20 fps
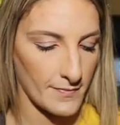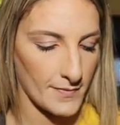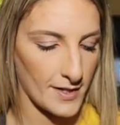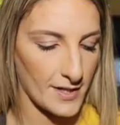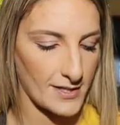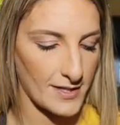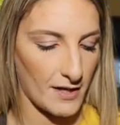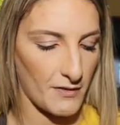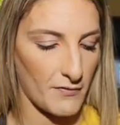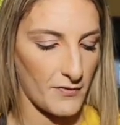
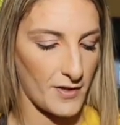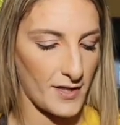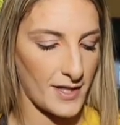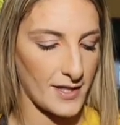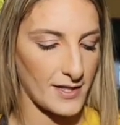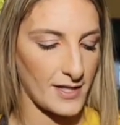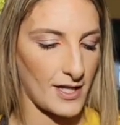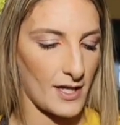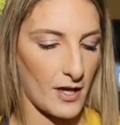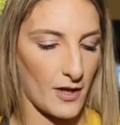Because I feel
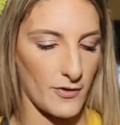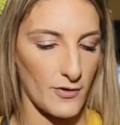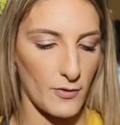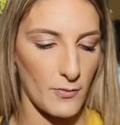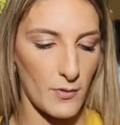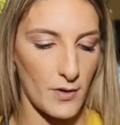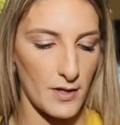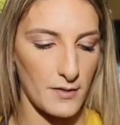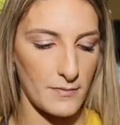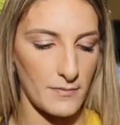like the other
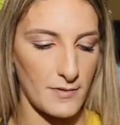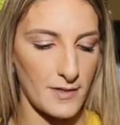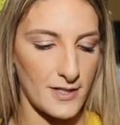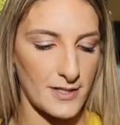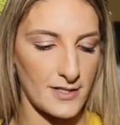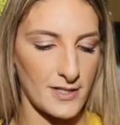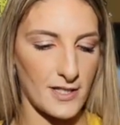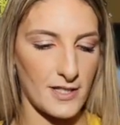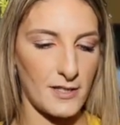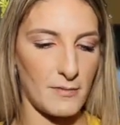one
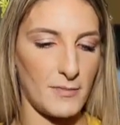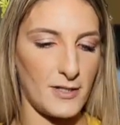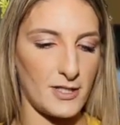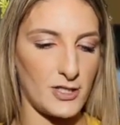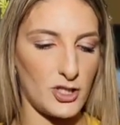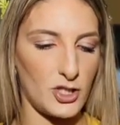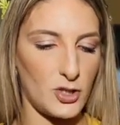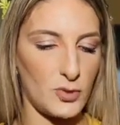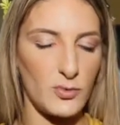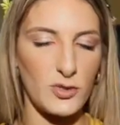is gonna
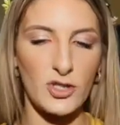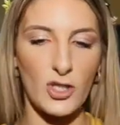be too